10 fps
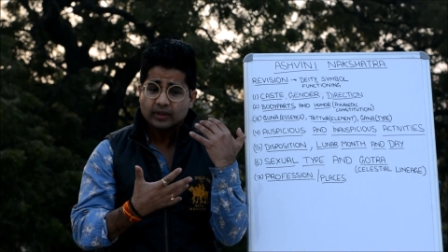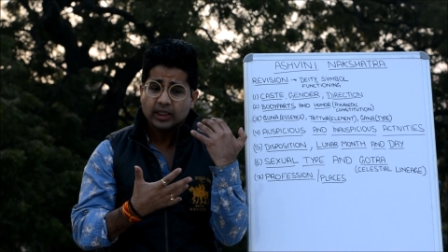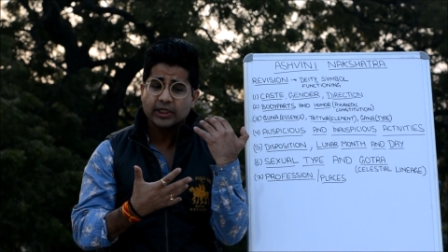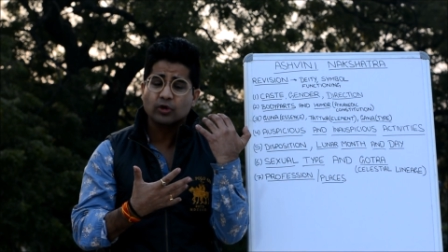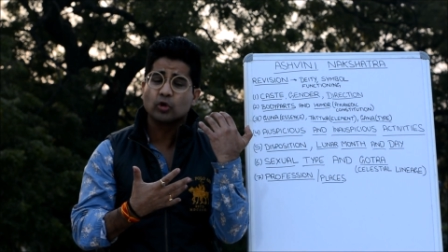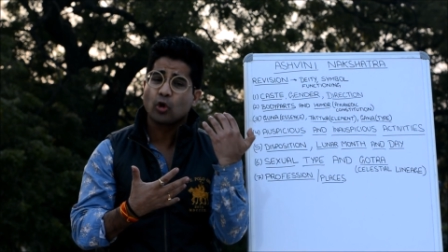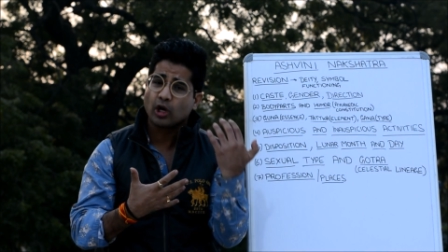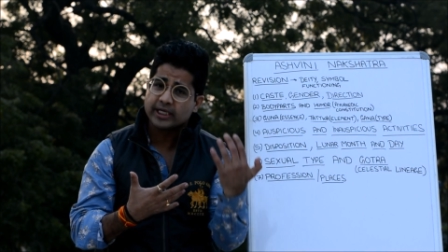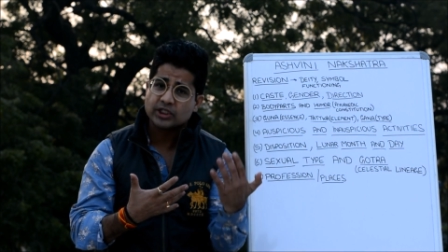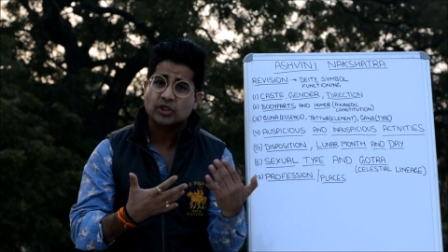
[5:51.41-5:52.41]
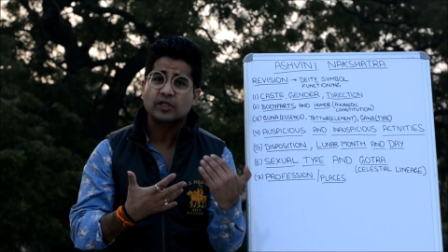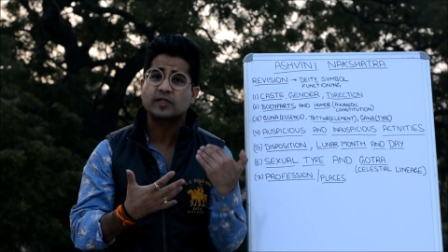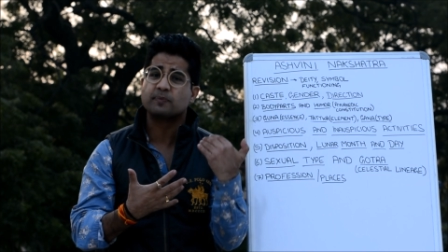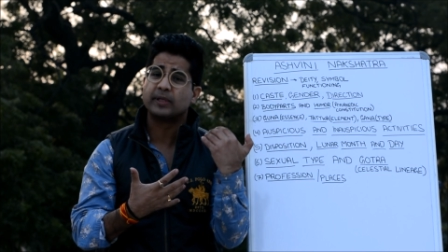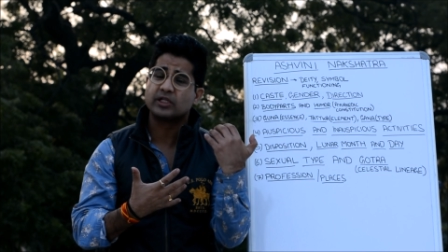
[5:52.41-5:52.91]
you know, knowledge,
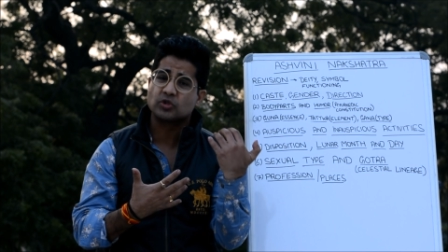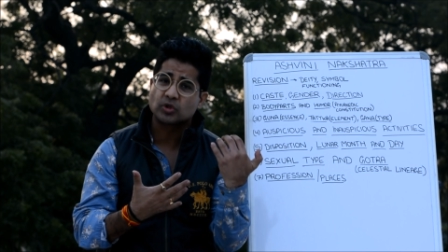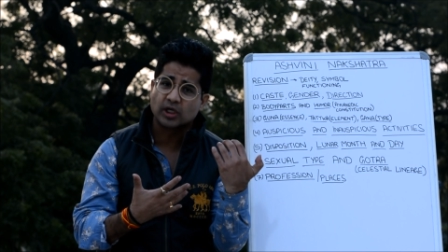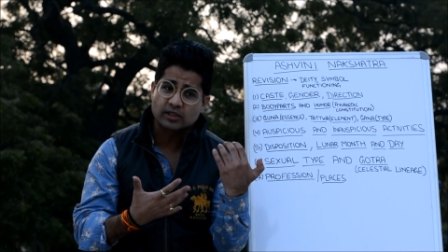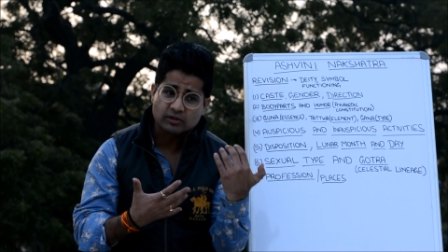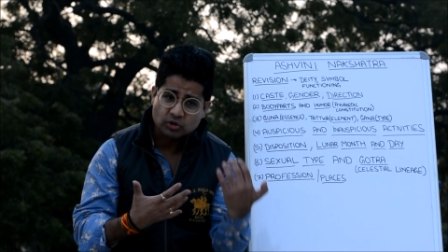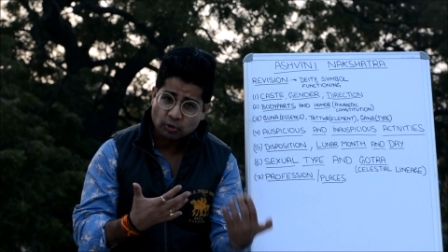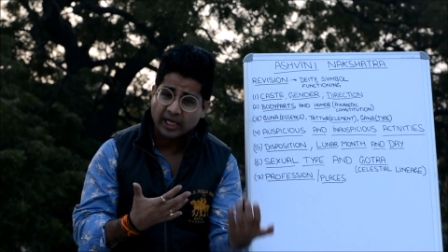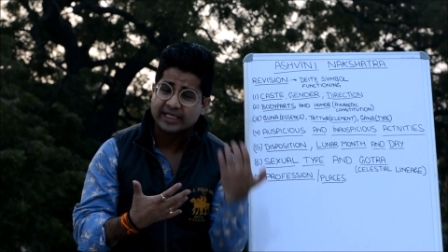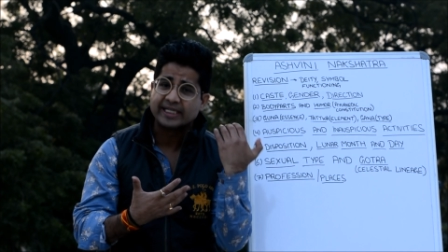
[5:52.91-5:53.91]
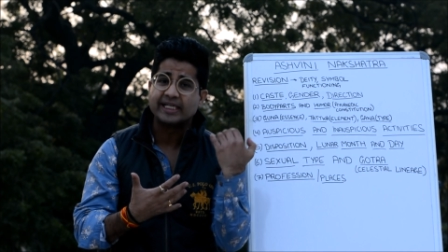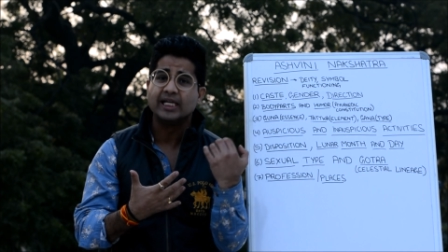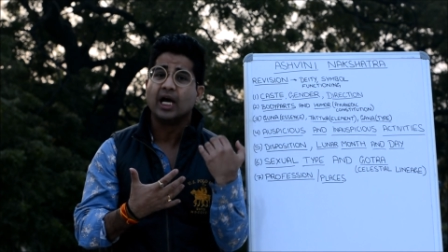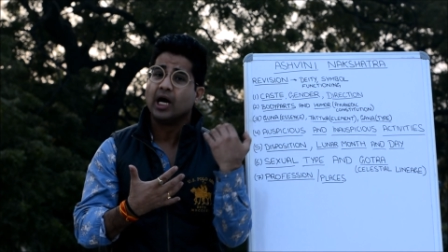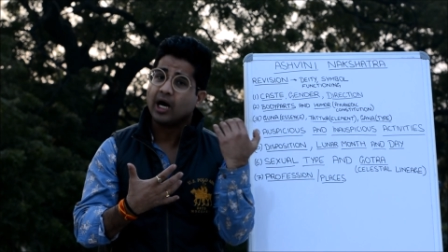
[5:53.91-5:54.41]
spirituality,
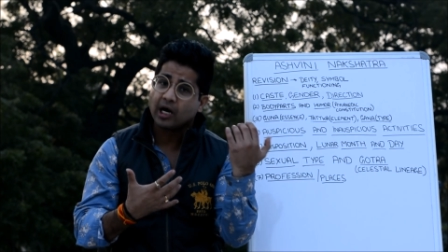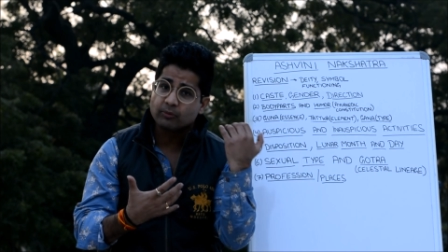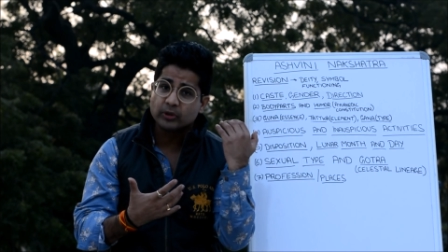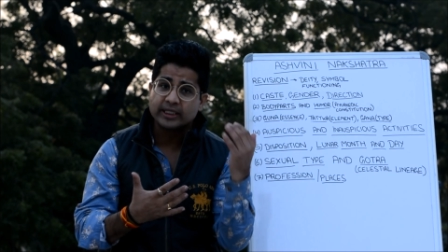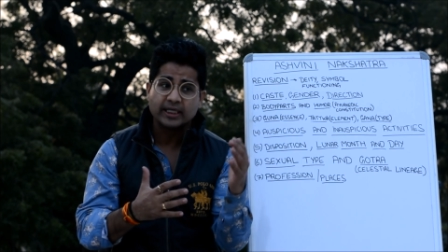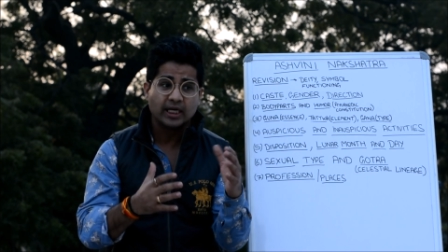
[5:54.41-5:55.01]
harmony.